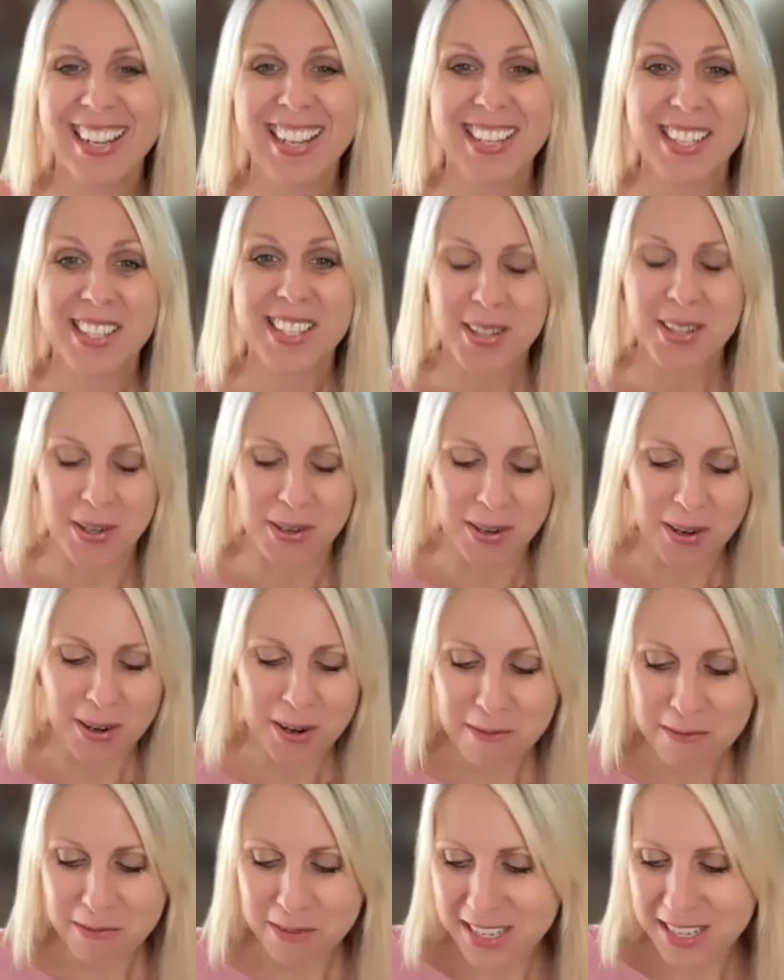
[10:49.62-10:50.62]
So
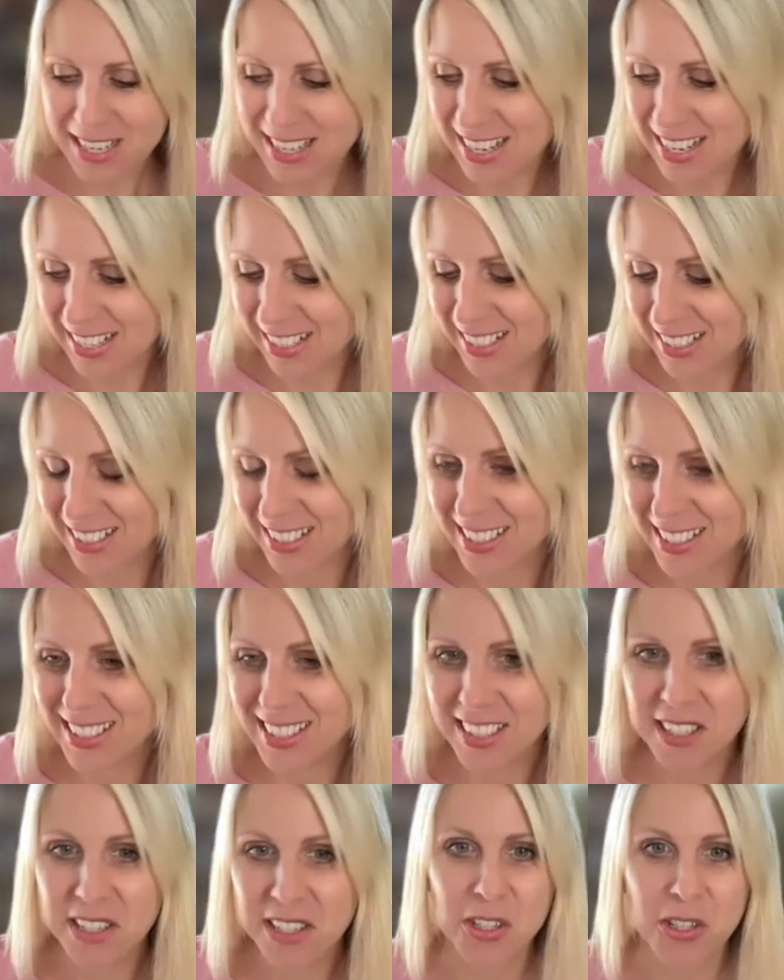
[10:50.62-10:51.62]
hopefully that can
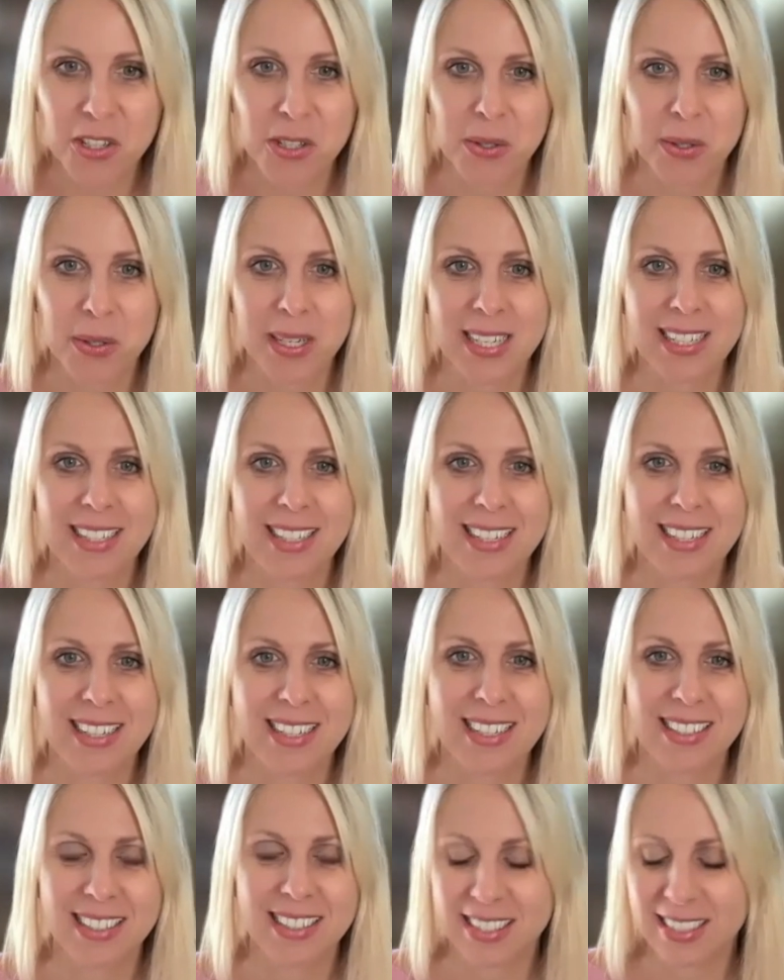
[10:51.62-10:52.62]
assist you in
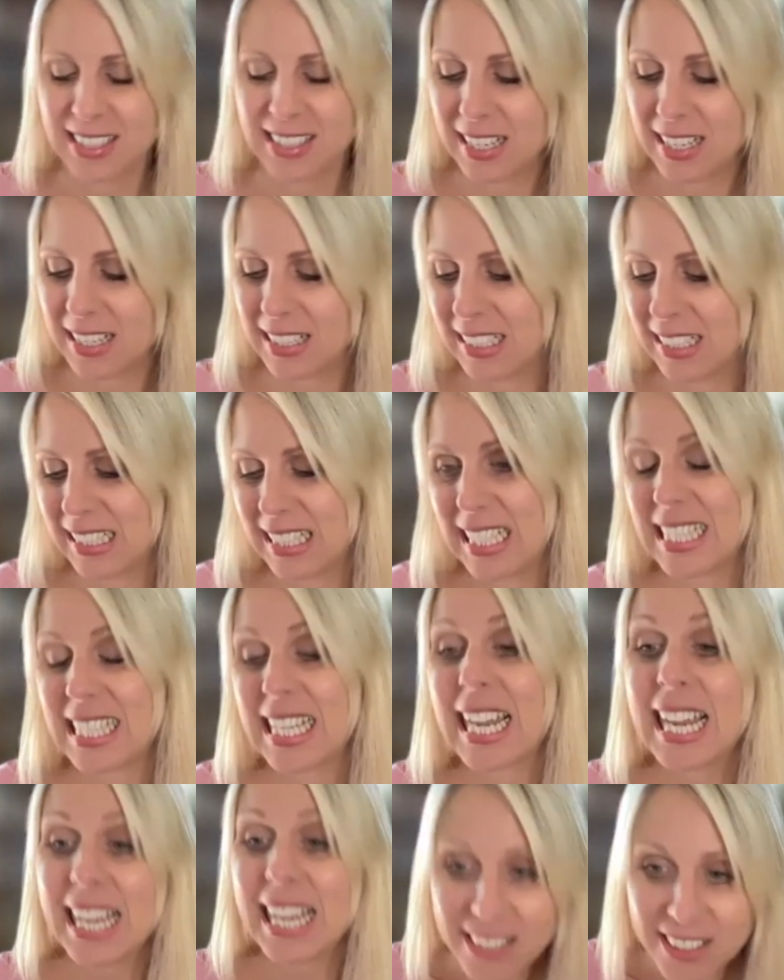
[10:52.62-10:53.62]
understanding
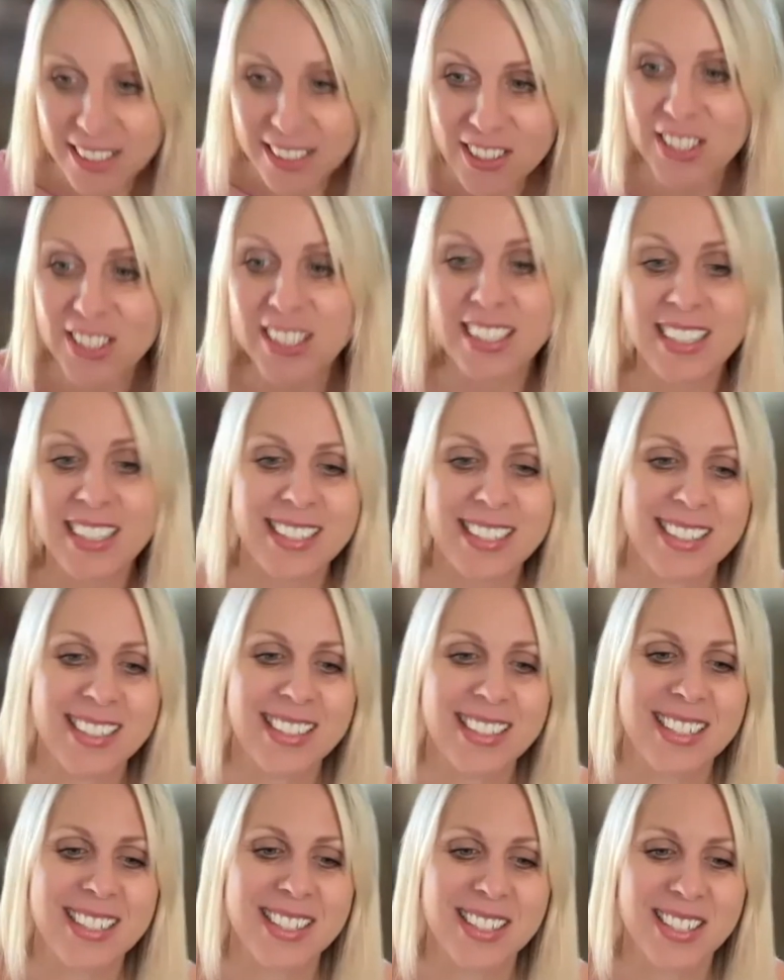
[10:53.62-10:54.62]
these energies at
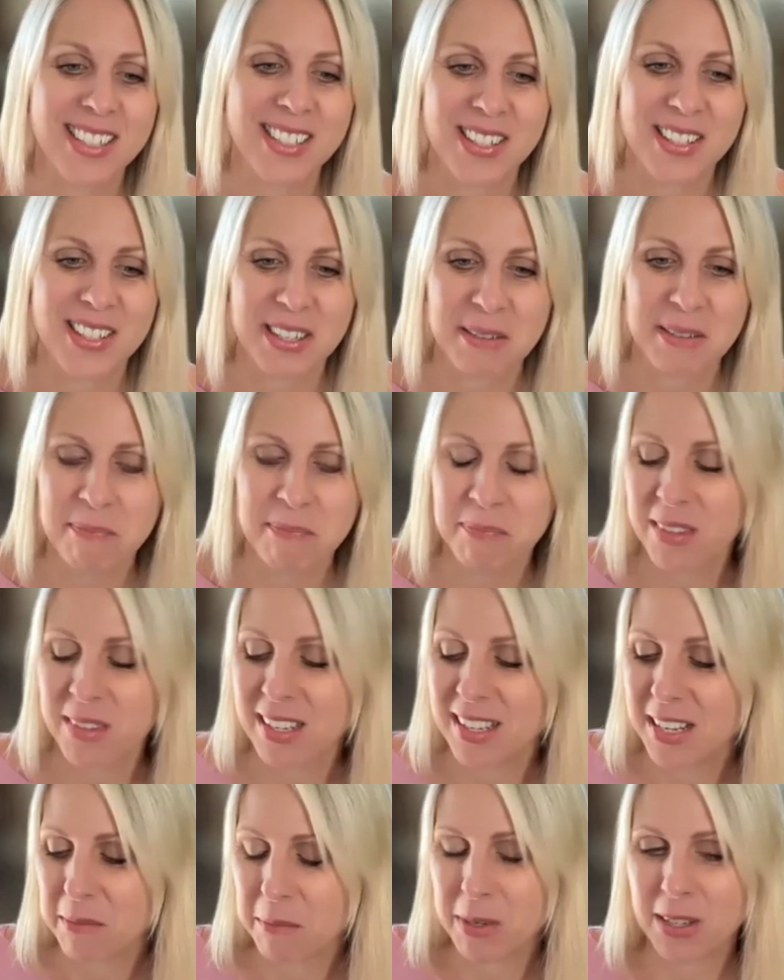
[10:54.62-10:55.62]
this time,
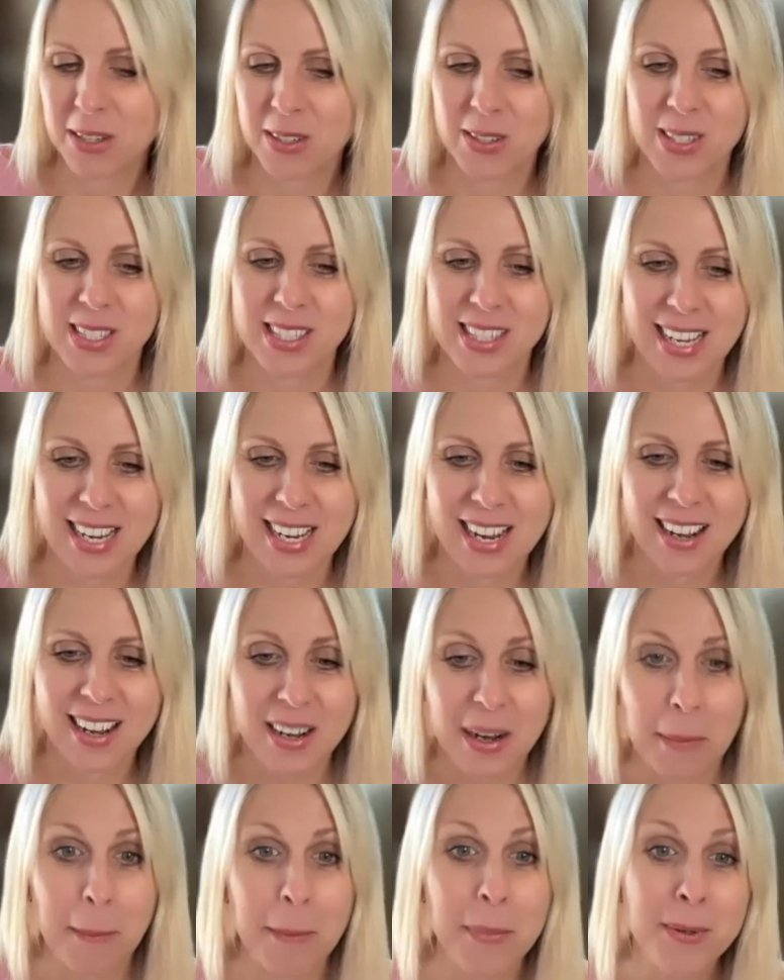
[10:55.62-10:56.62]
because they
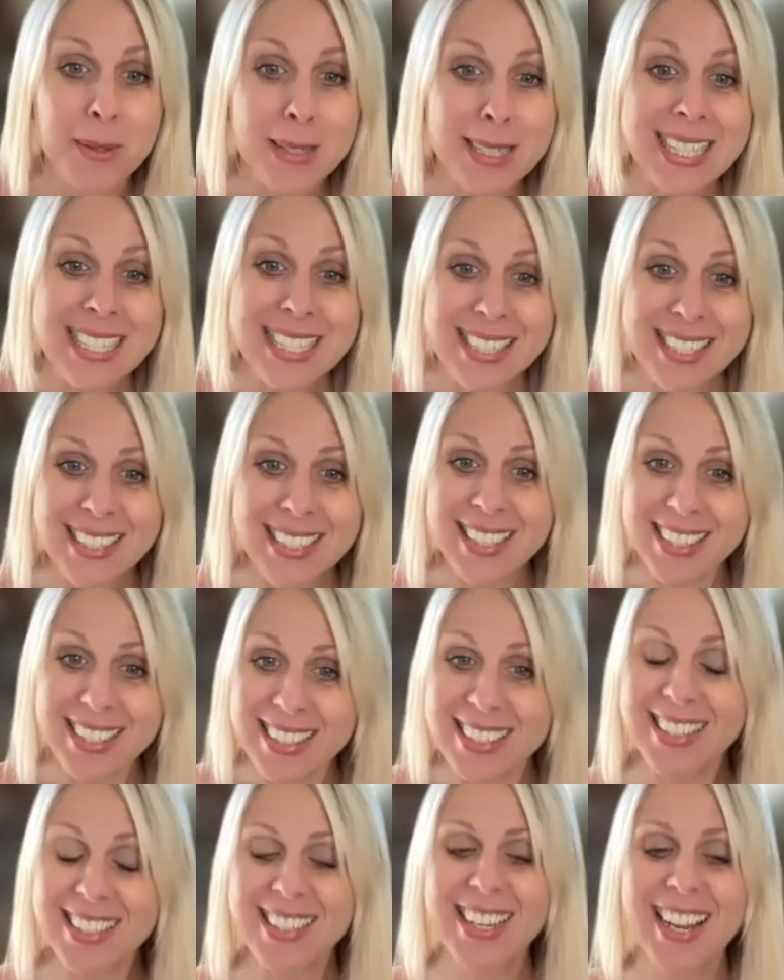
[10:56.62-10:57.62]
are pretty
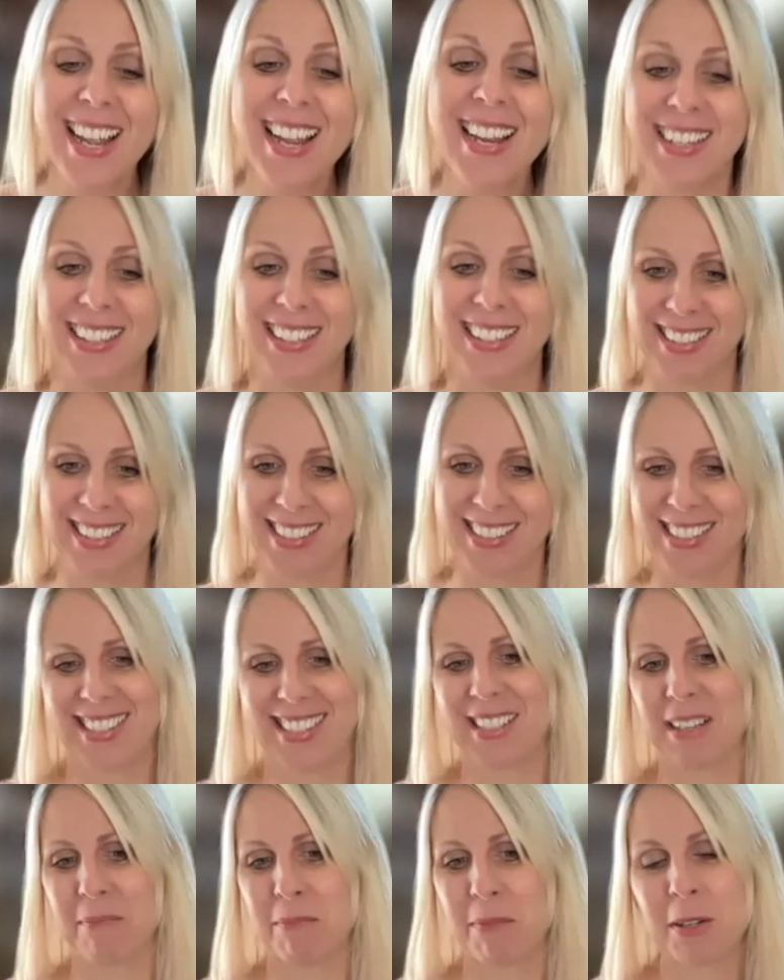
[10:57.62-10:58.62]

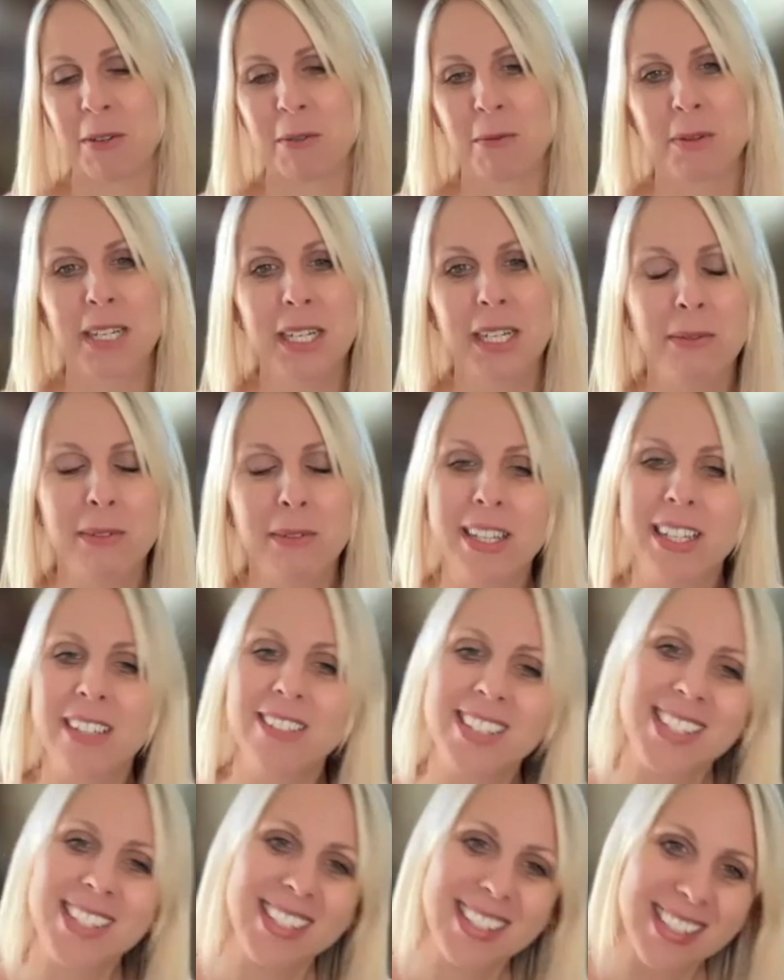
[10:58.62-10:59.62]
intense. But where there
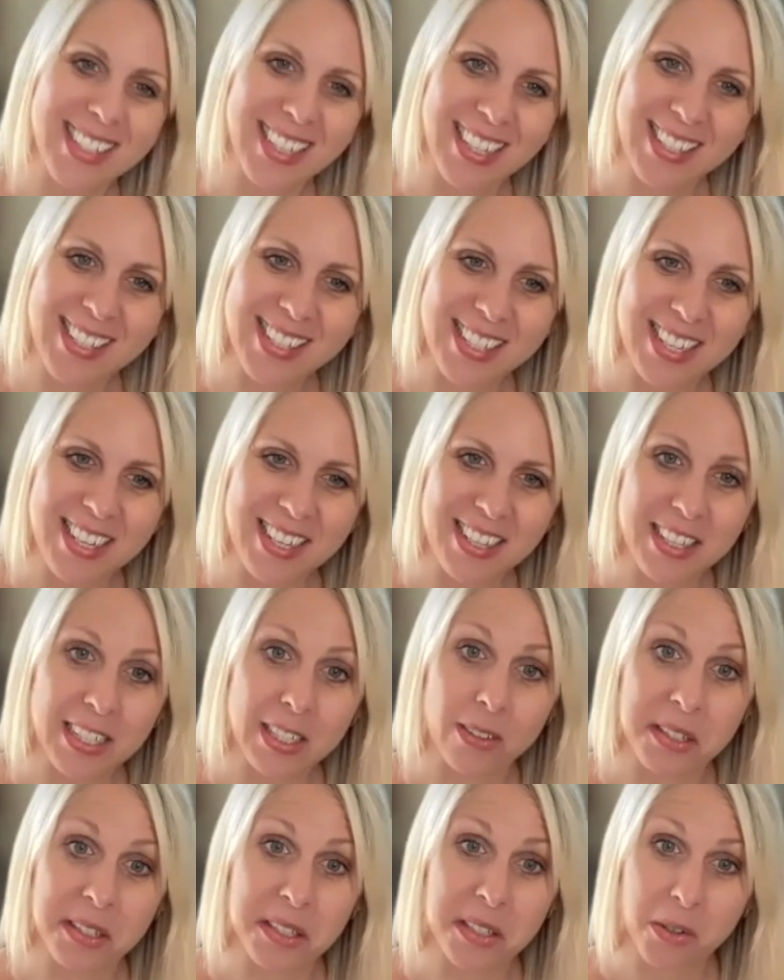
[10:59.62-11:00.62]
is intensity,
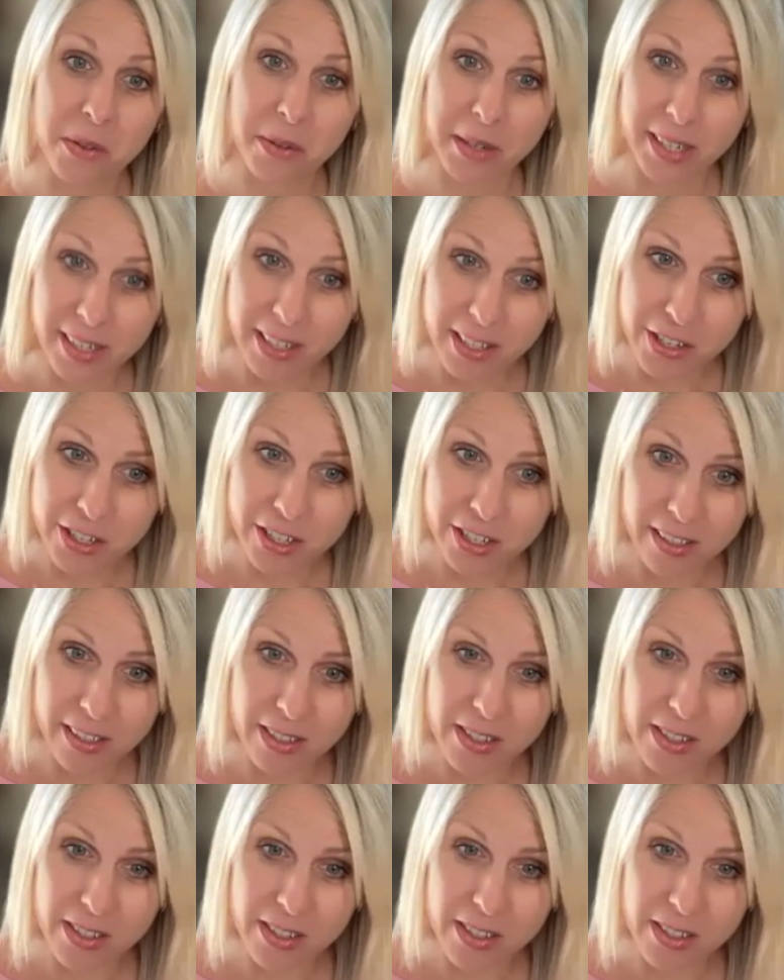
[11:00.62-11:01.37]
there is creation.